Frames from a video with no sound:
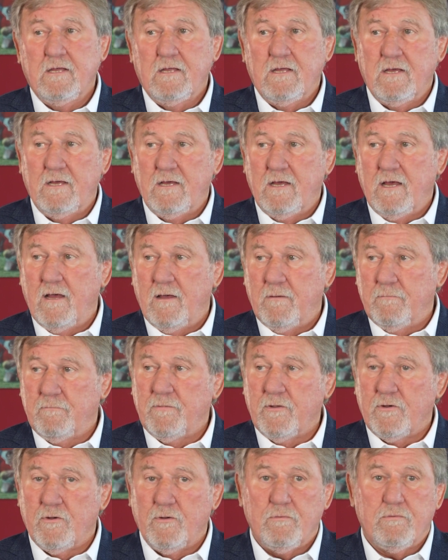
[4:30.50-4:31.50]

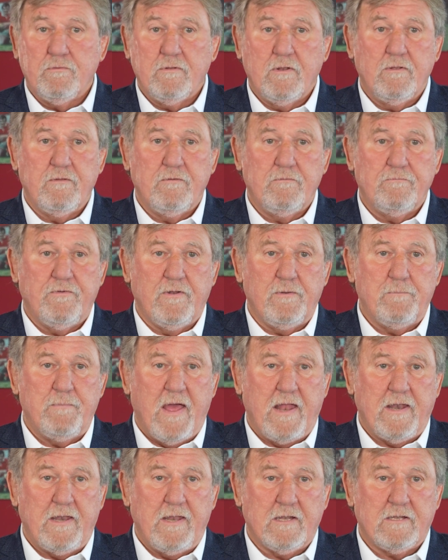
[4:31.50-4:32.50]
You know, Phil
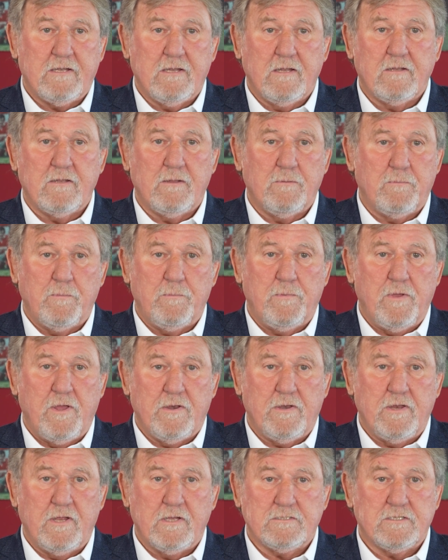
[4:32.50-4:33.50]
Bennet and the
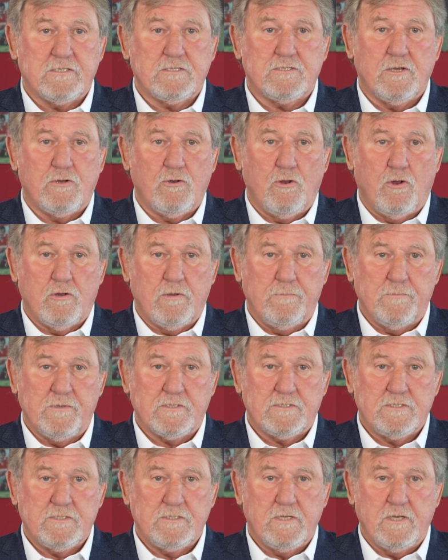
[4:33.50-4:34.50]
Barbarians are
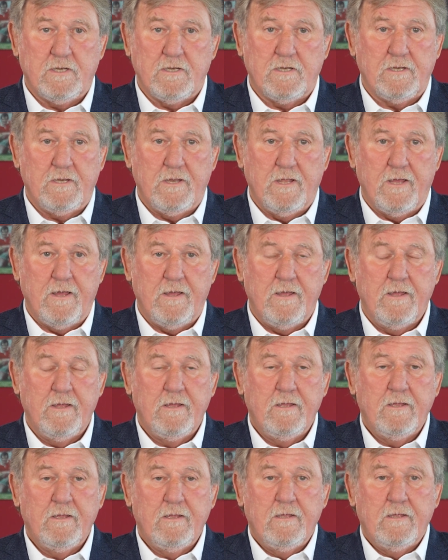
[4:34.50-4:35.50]
synonymous, and
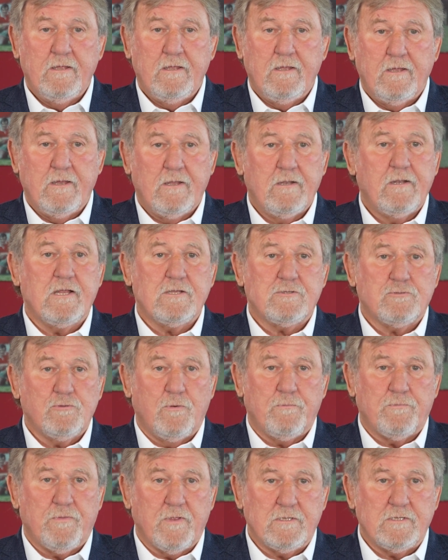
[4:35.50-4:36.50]
let's
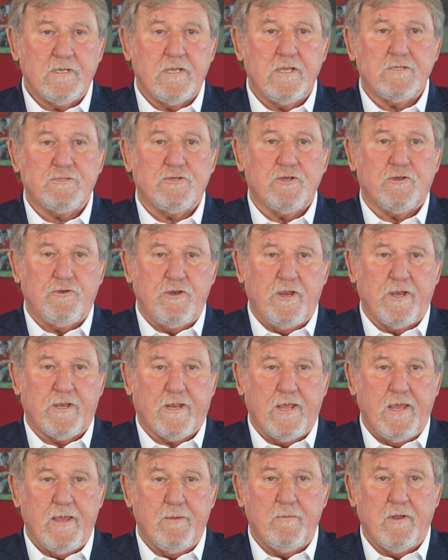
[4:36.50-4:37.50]
hope that it's a great
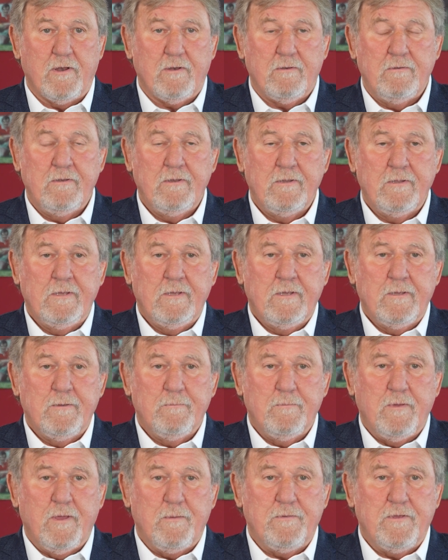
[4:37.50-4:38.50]
game, and
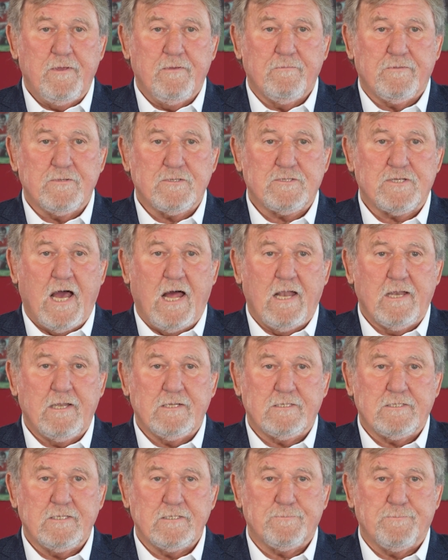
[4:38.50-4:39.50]
maybe if the
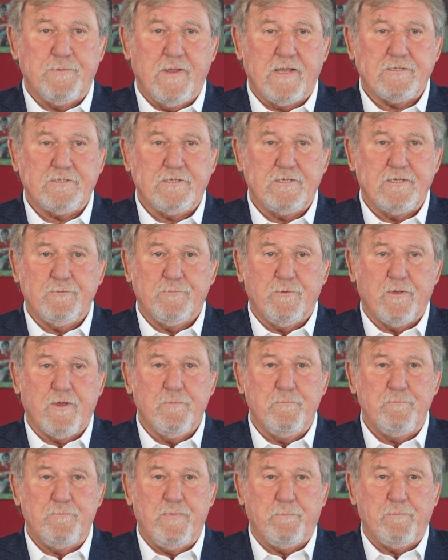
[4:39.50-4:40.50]
Scarlets as president we
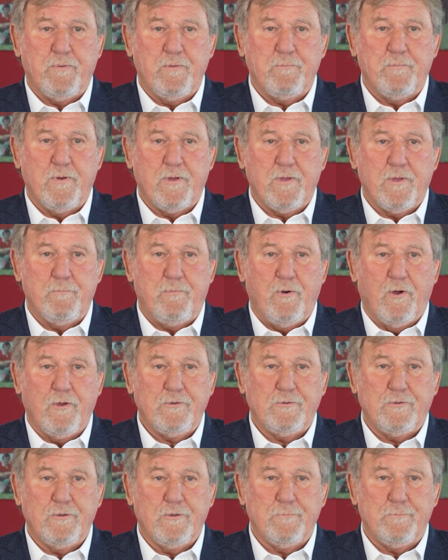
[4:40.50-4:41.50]
can pip them by a
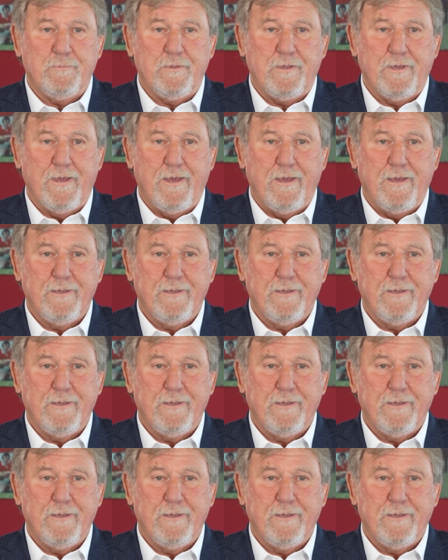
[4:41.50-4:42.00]
point, it'll be a